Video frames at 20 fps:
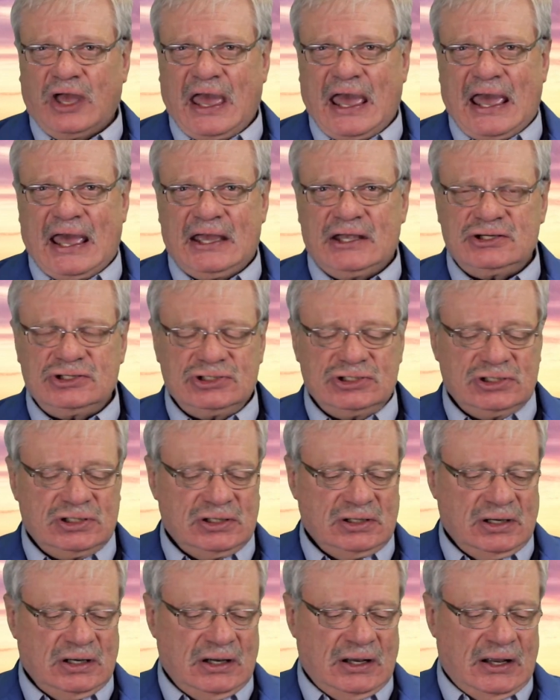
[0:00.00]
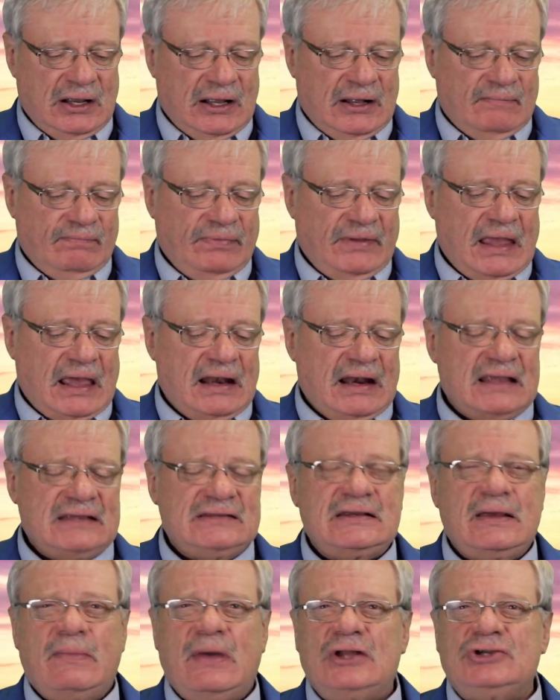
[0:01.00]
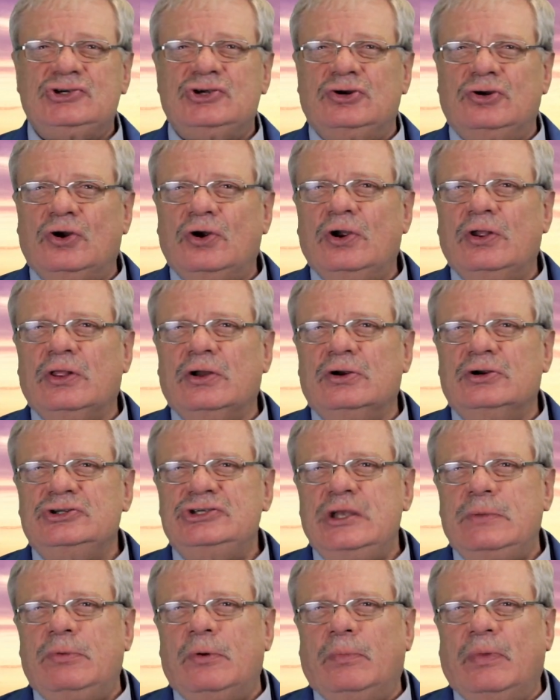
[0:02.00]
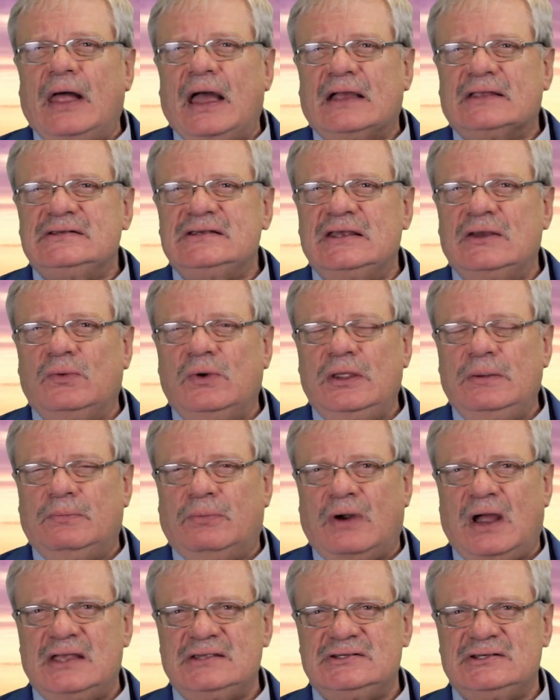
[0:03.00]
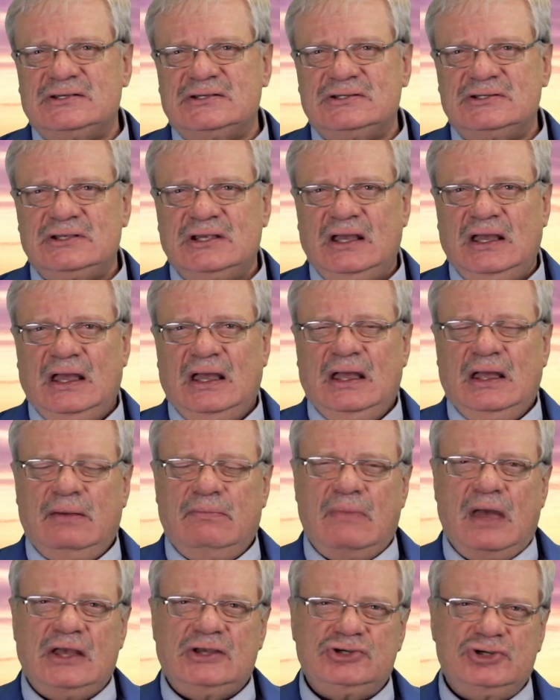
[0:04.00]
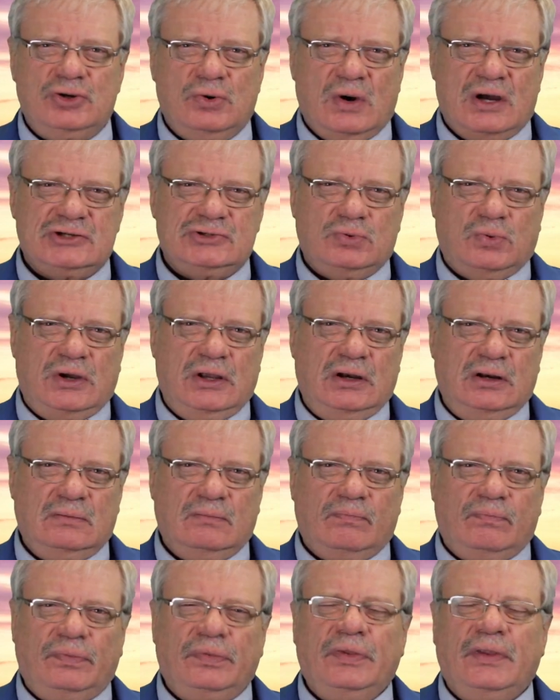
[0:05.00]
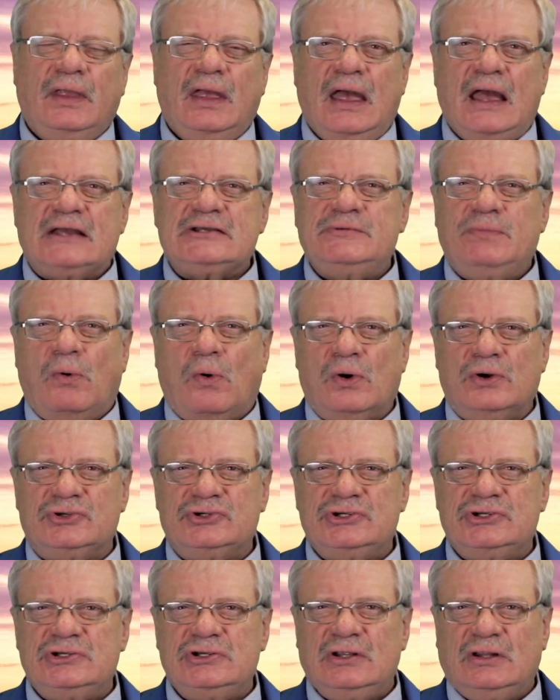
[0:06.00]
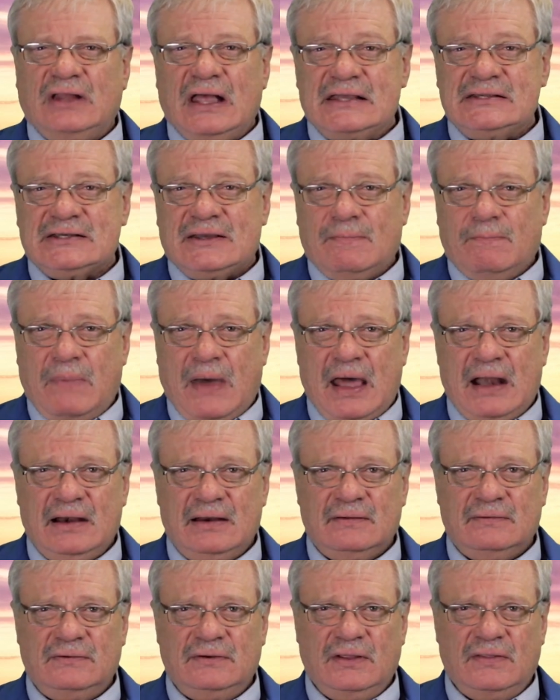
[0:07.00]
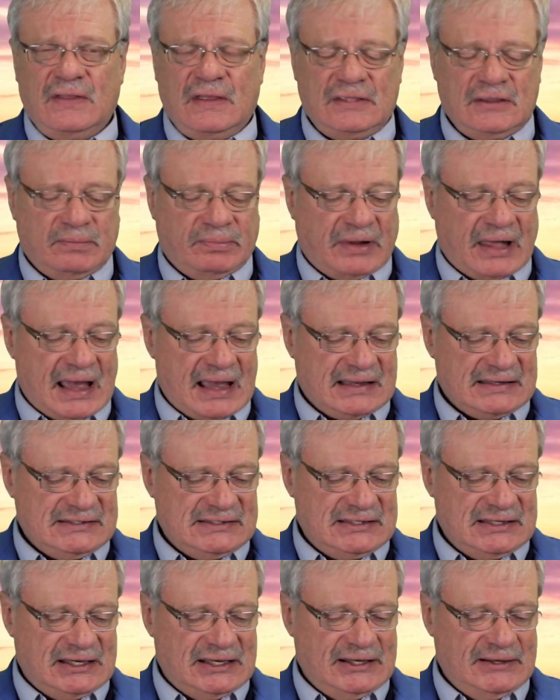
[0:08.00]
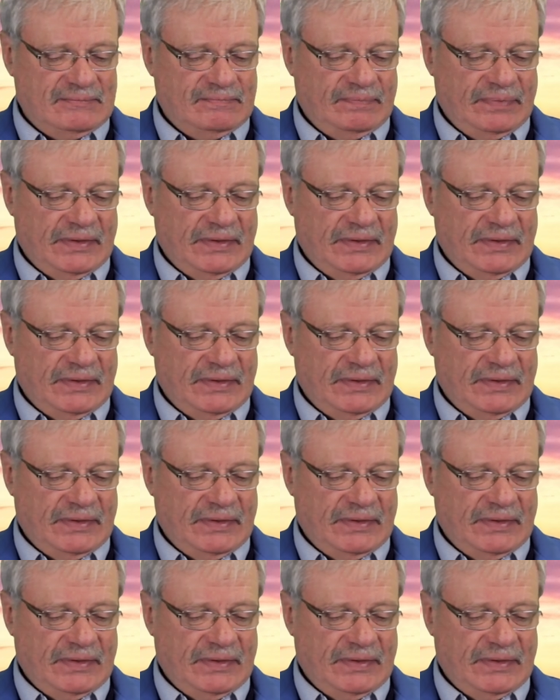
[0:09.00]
cash. And as I mentioned earlier, cheaper Black Sea wheat prices makes U.S. wheat exports less competitive than the Black Sea.